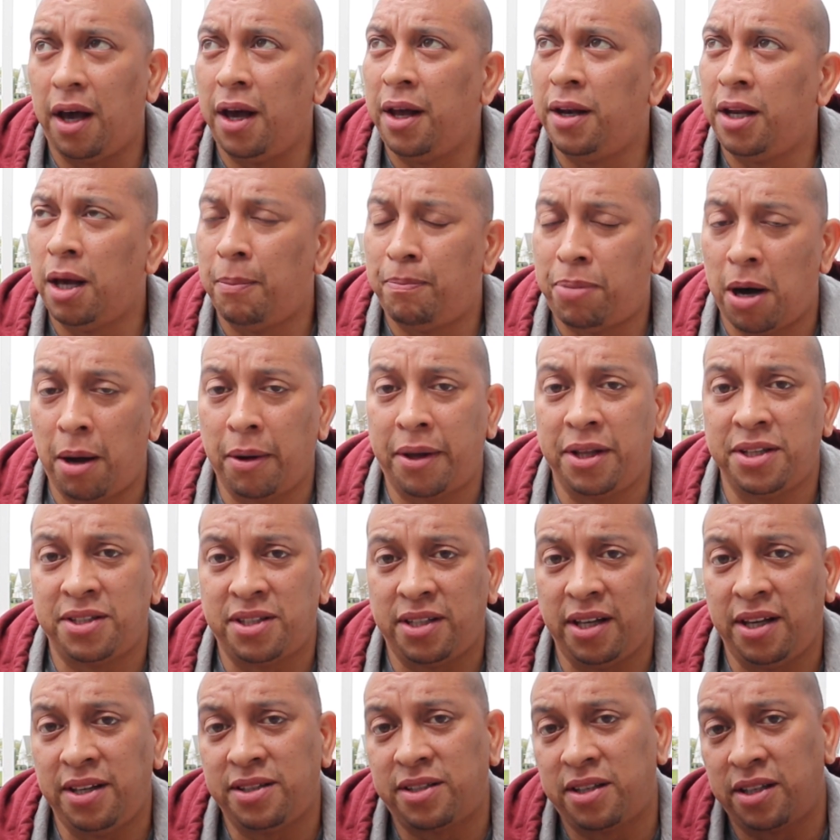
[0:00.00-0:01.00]
and pumpkin
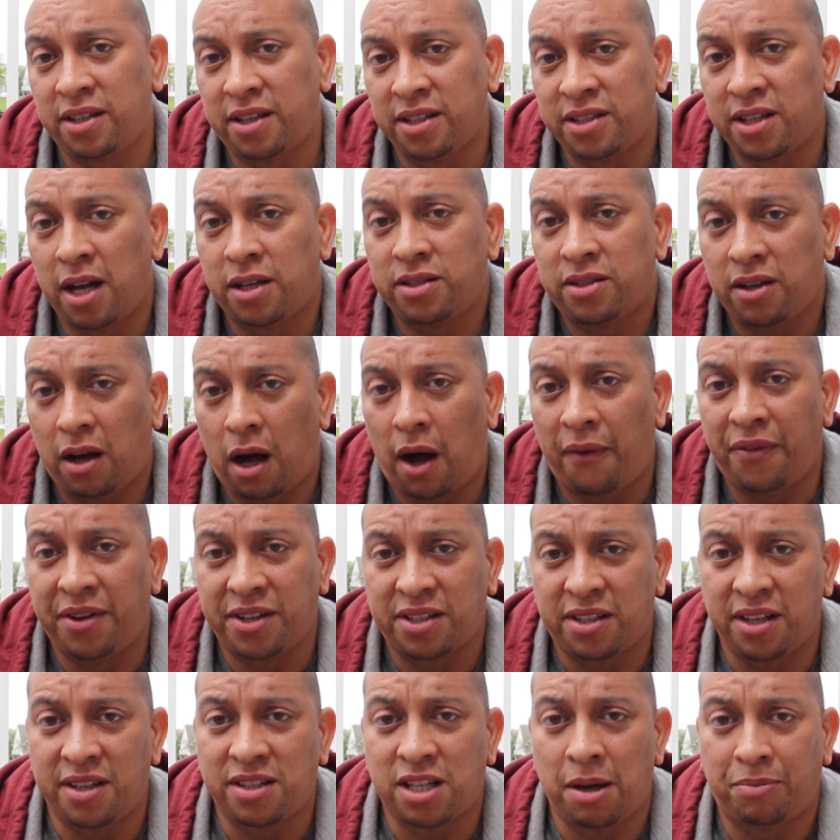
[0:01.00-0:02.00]
seeds, because that's
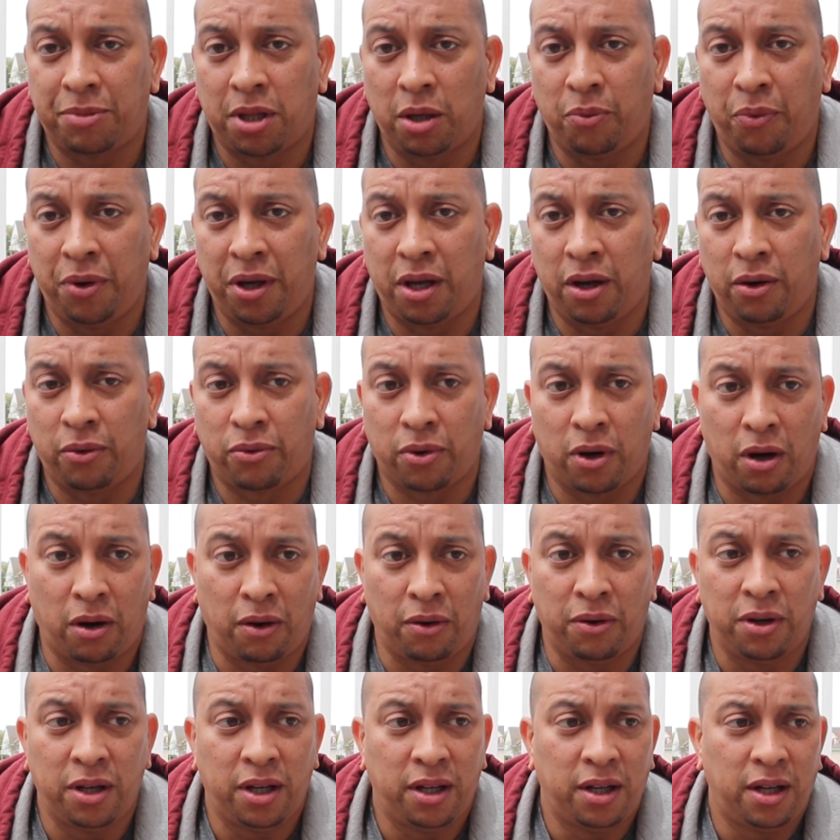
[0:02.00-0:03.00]
obviously something we can
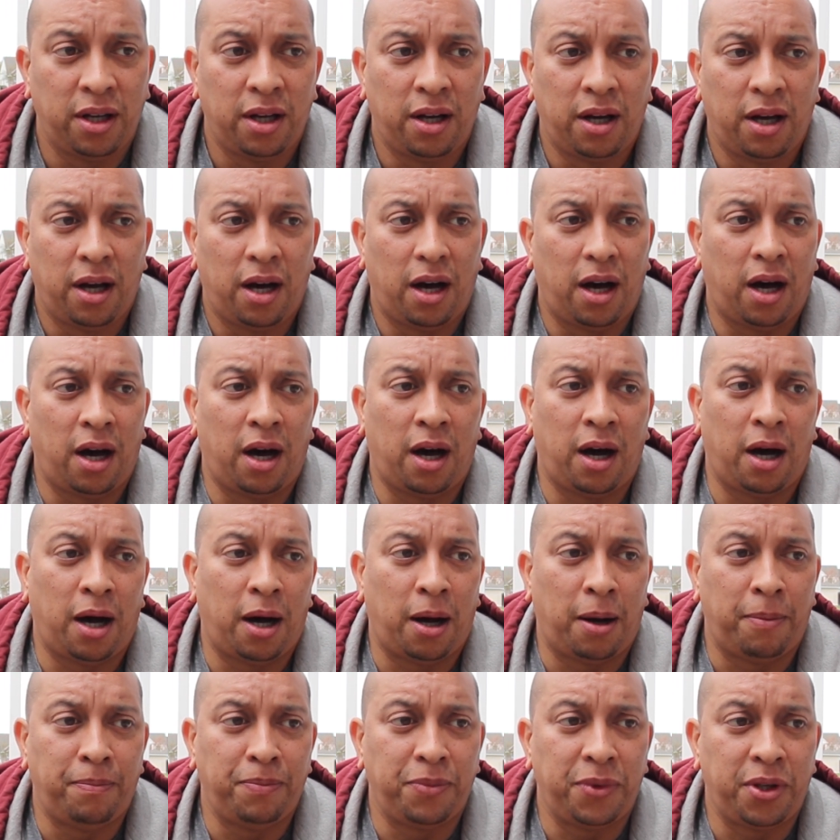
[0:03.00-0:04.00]
grow.
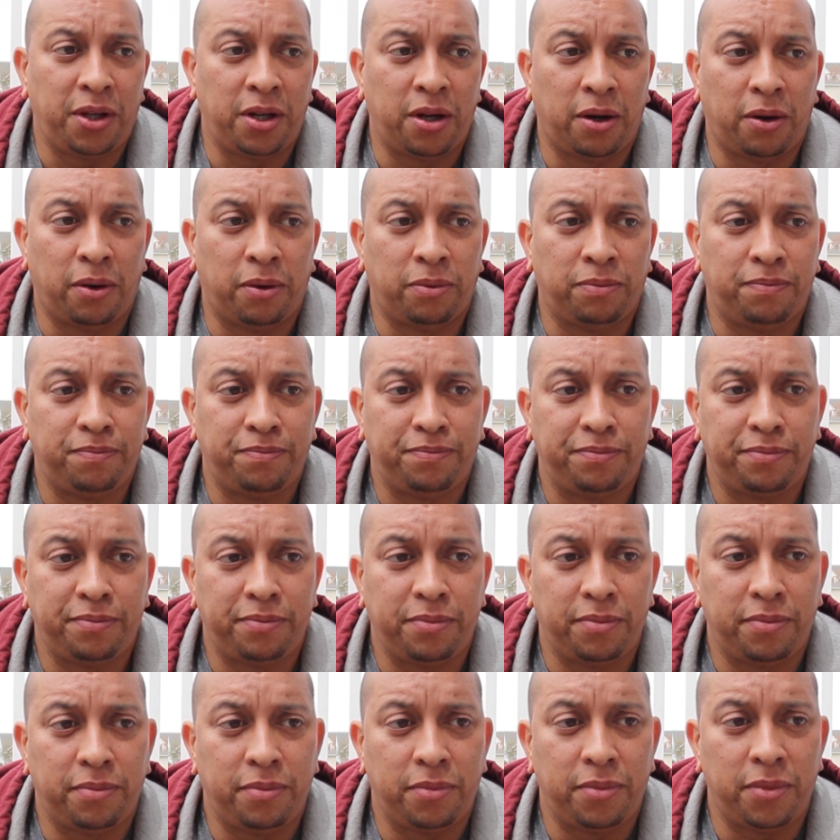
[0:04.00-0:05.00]
You know,
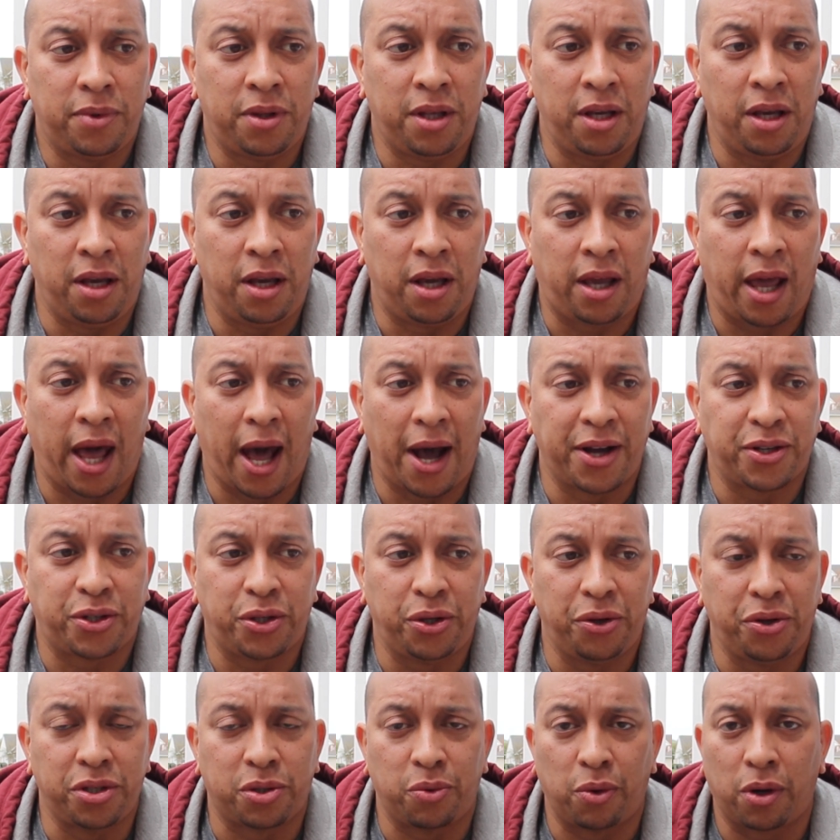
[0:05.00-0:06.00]
the
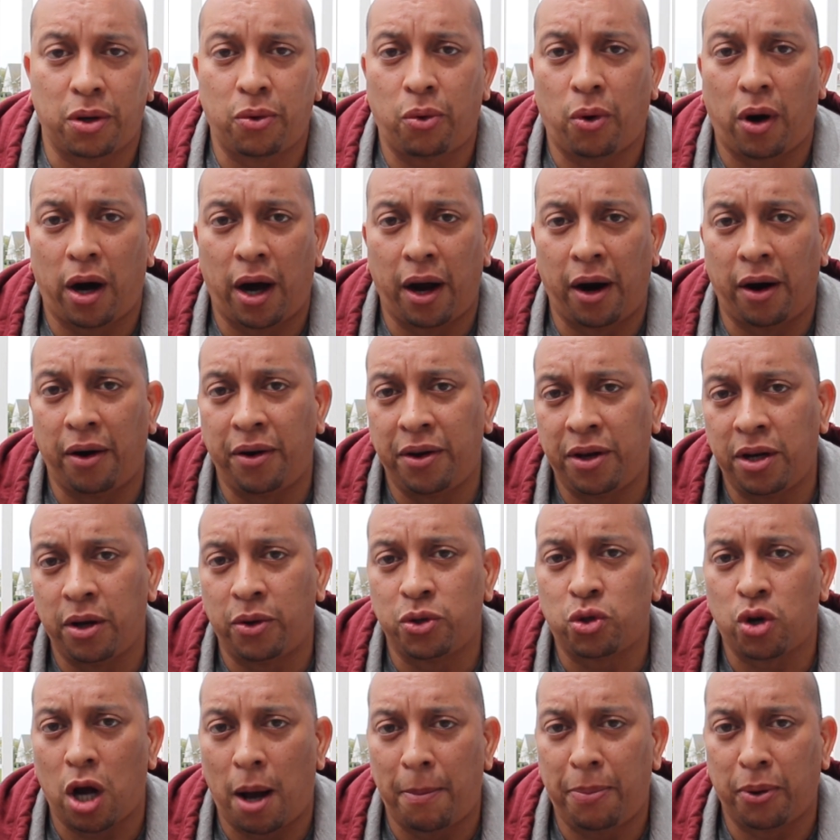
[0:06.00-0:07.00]
cashews require, you
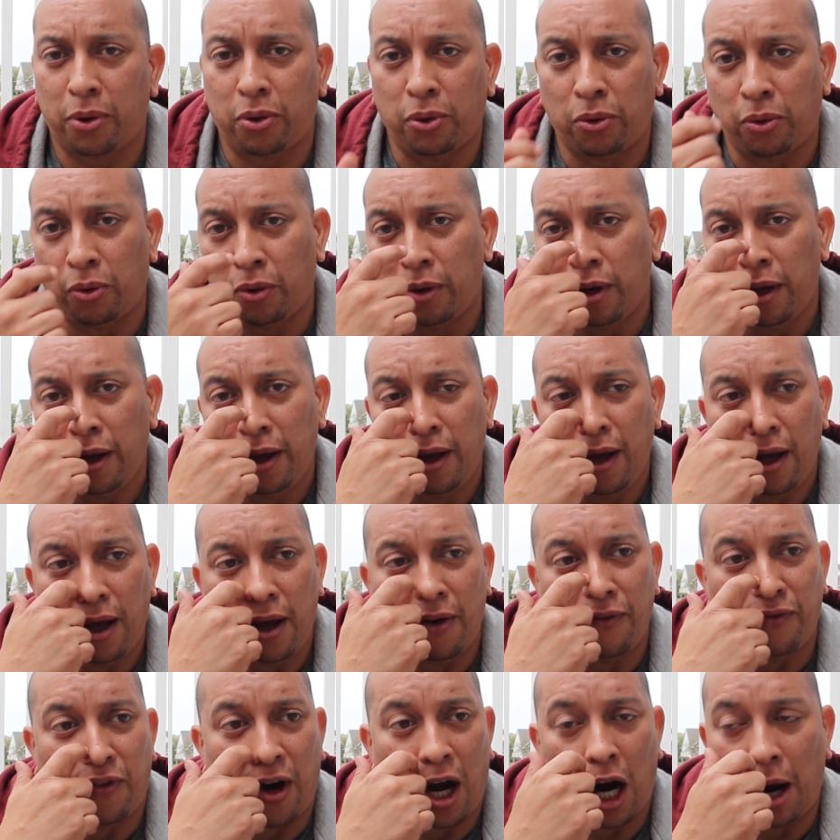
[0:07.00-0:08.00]
know, tropical
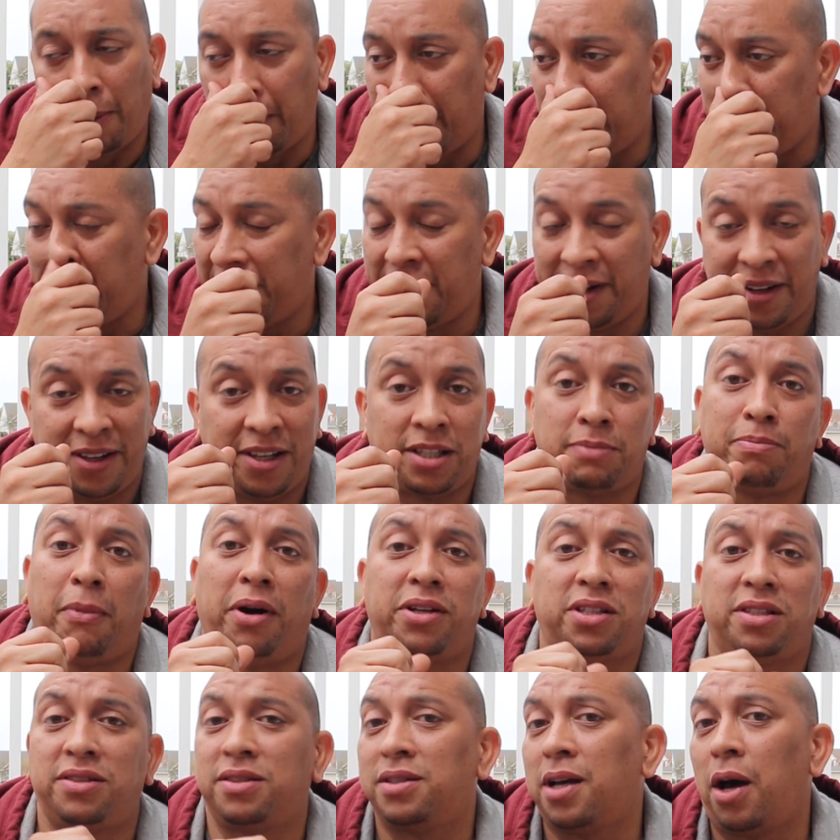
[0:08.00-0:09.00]
environment, and as
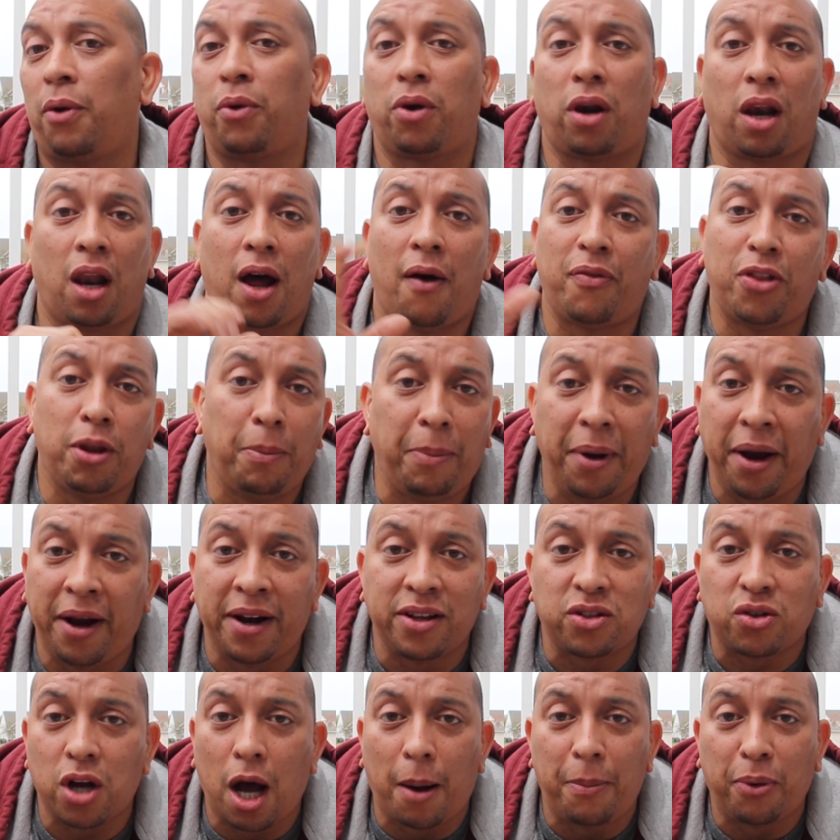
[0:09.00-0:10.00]
much as I would love to be
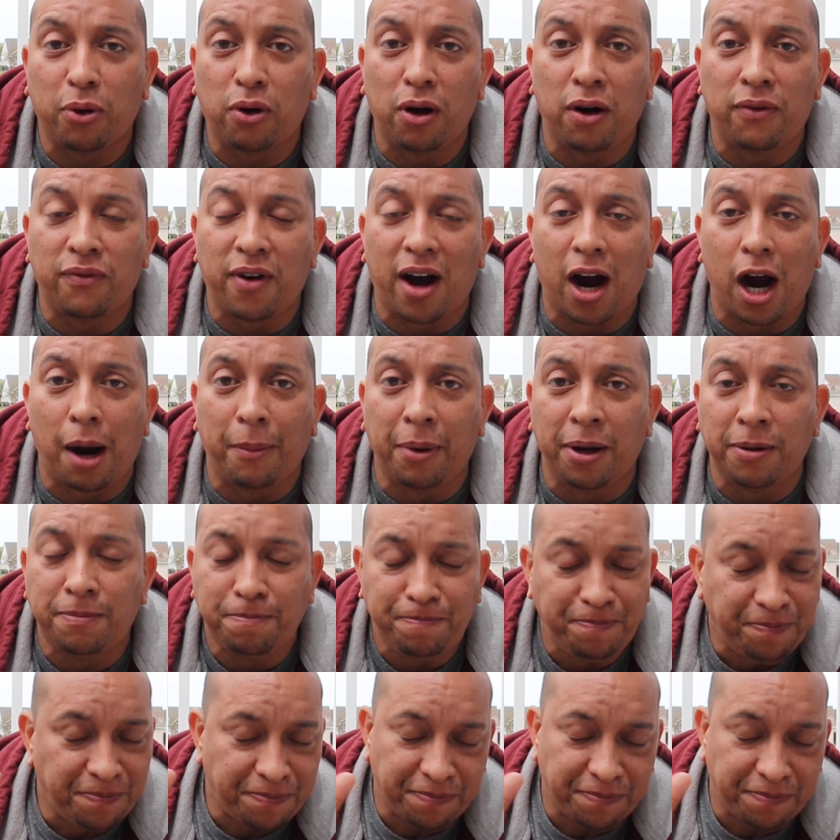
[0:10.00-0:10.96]
in a tropical environment,